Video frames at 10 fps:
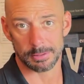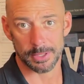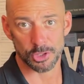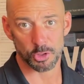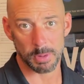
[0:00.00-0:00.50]

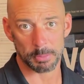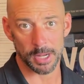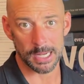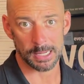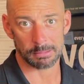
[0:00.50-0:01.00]
that you remember
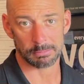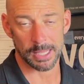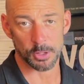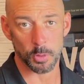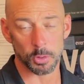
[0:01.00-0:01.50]
eating
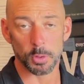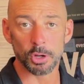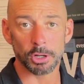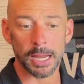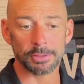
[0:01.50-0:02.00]
and you want to
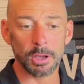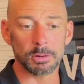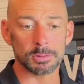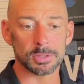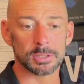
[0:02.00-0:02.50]
recreate
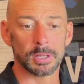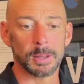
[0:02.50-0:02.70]
those.